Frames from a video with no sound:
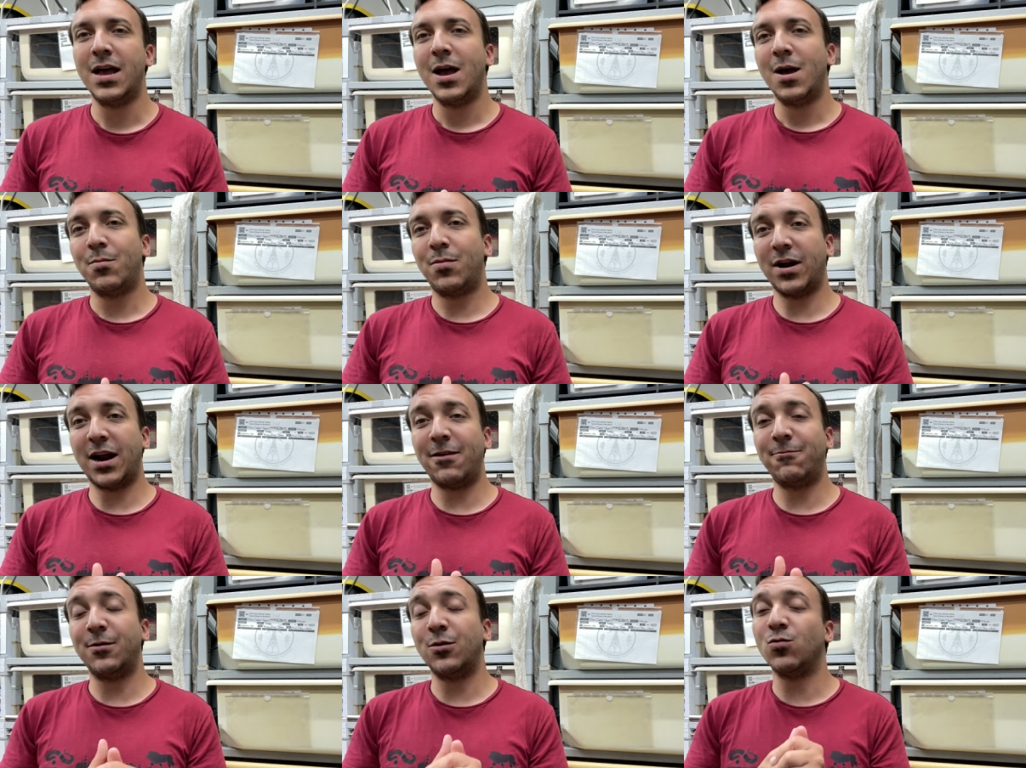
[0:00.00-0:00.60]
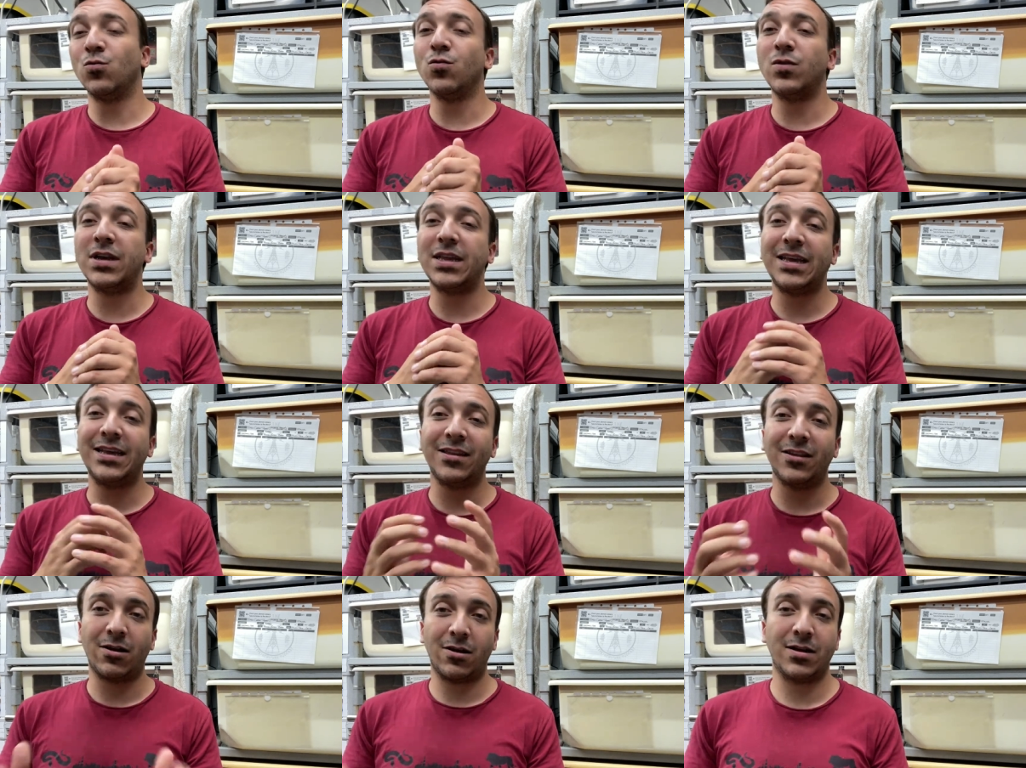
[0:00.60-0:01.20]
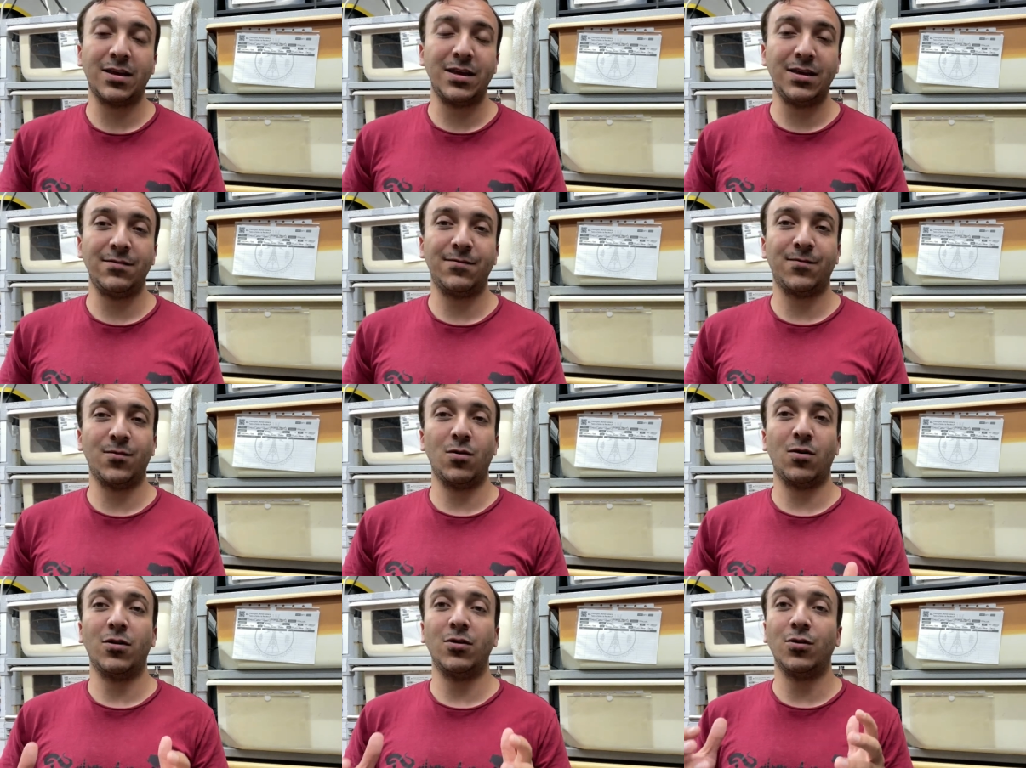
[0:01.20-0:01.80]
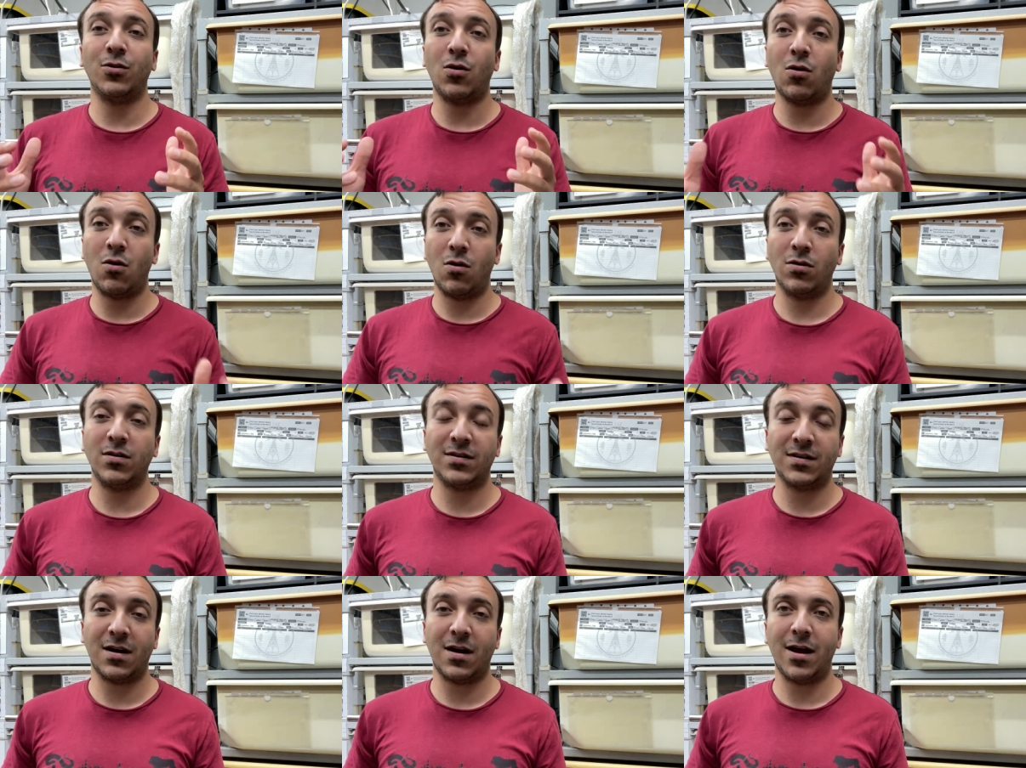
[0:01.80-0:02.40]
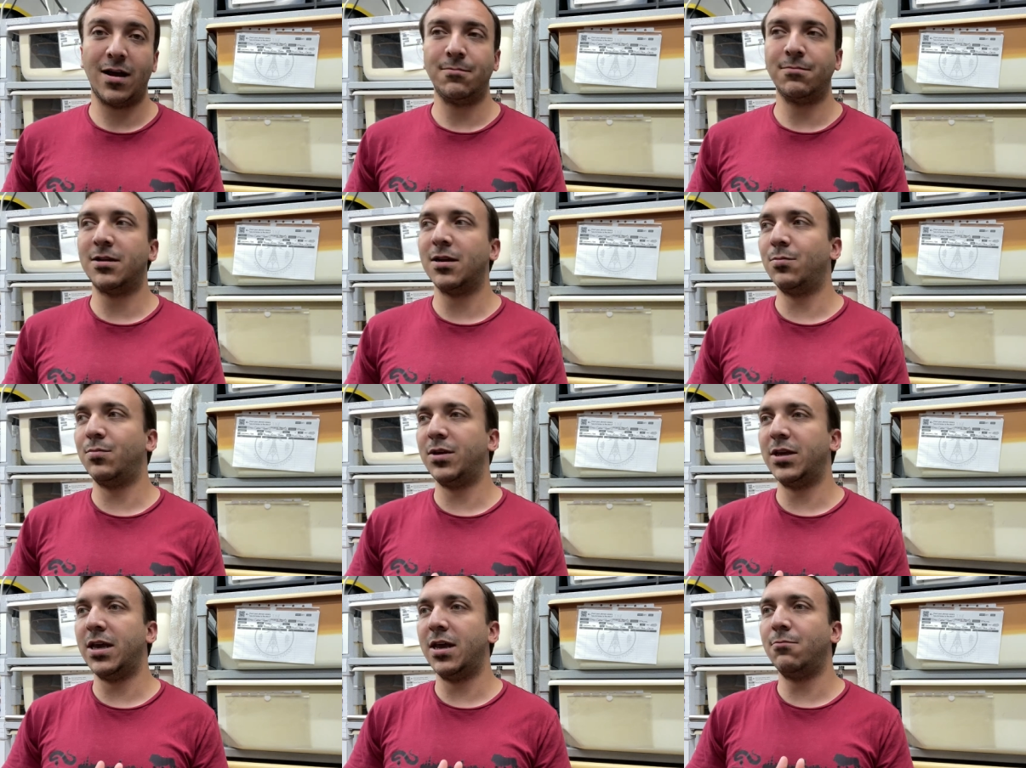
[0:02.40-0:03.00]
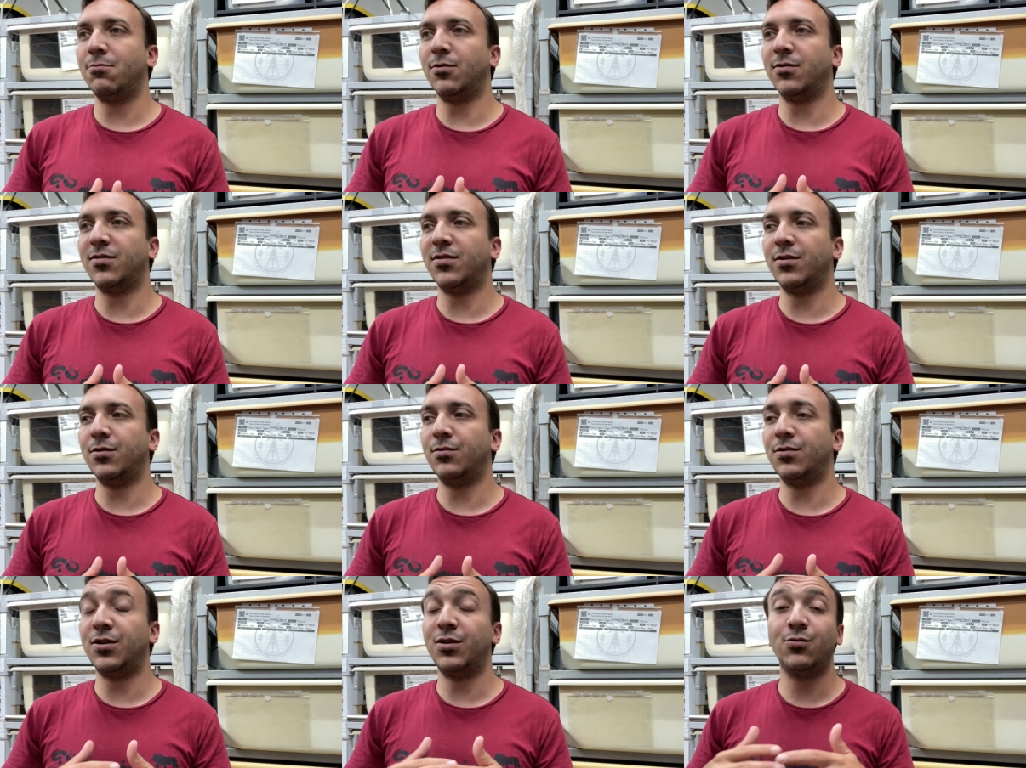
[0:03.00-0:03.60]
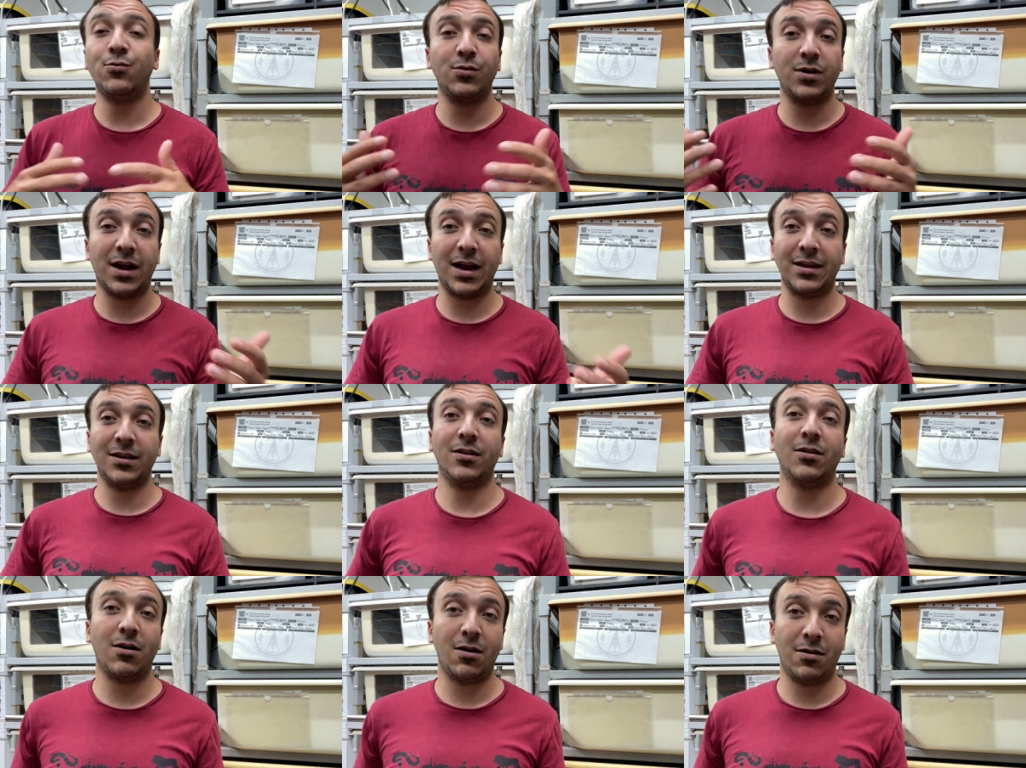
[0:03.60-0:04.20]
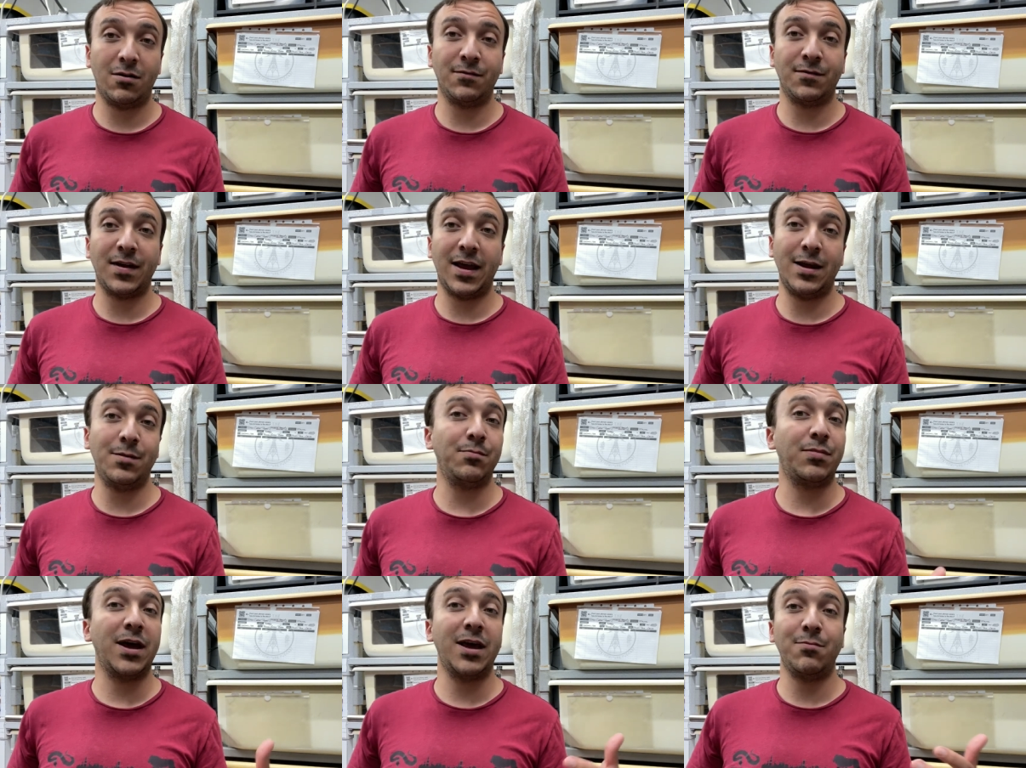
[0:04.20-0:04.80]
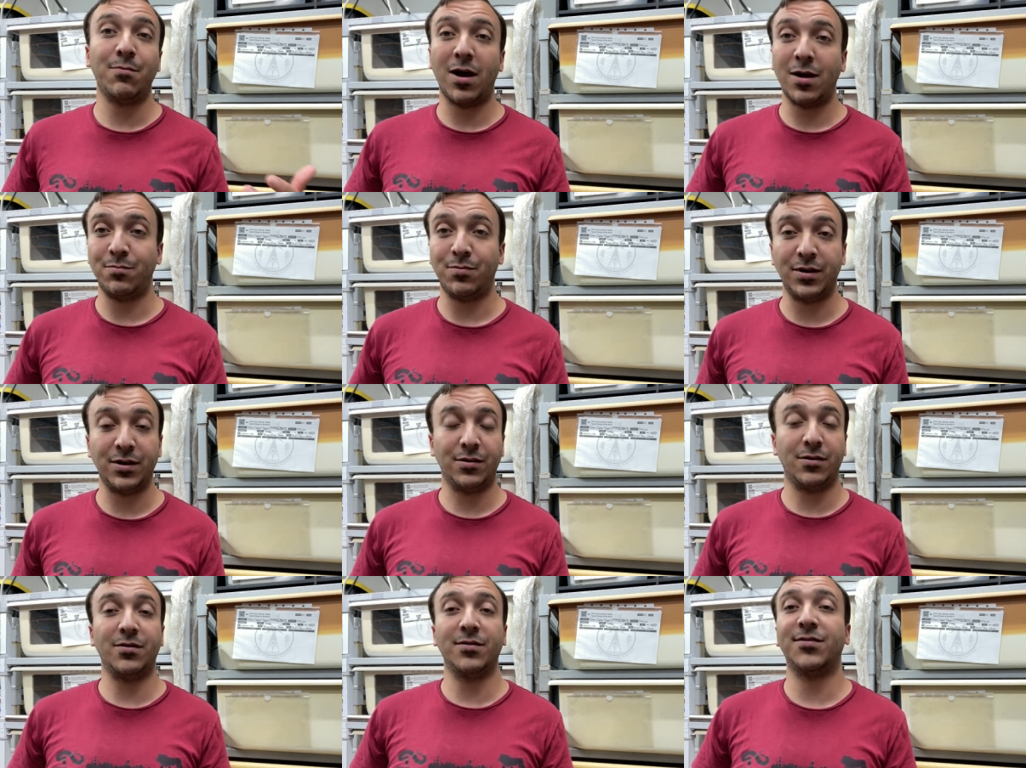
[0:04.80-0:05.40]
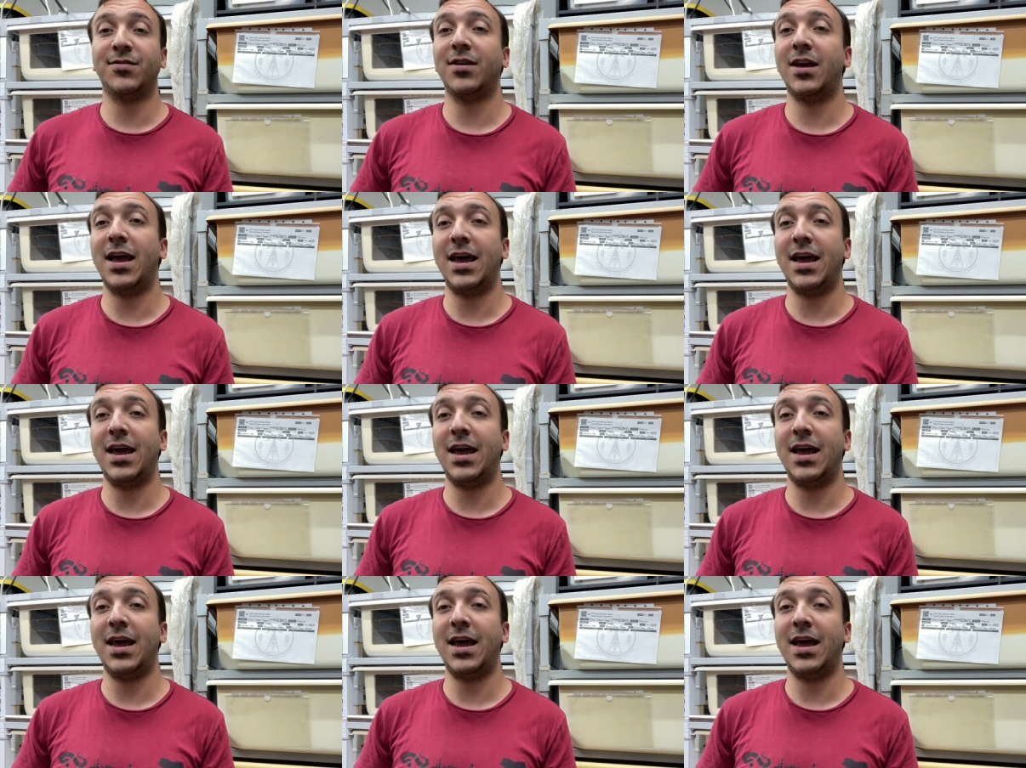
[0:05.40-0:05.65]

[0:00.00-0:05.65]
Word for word: But I've been really lucky for a long time to be able to do what I love and pay my bills